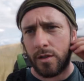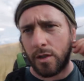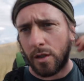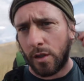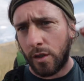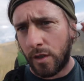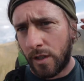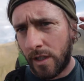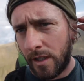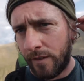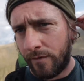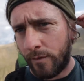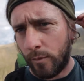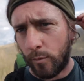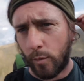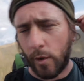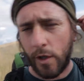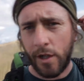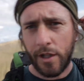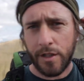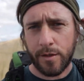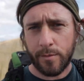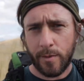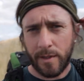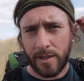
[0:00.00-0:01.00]
They look even
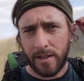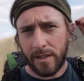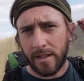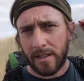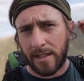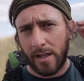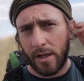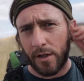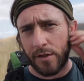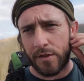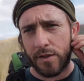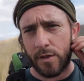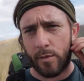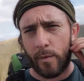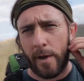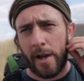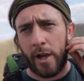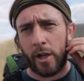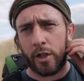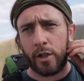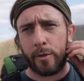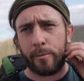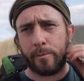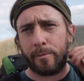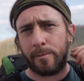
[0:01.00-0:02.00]
worse when they got sweat
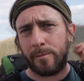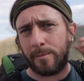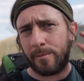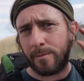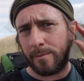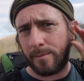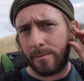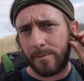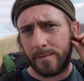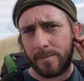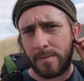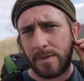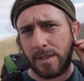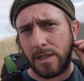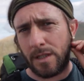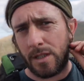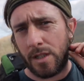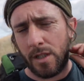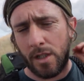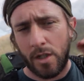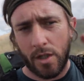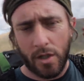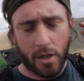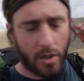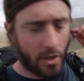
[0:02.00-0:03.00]
on them.
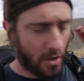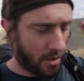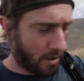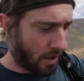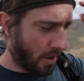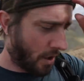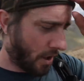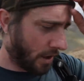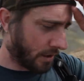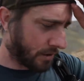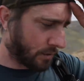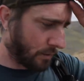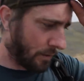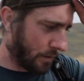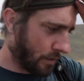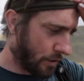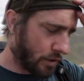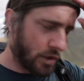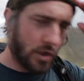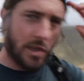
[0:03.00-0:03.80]
Or do I look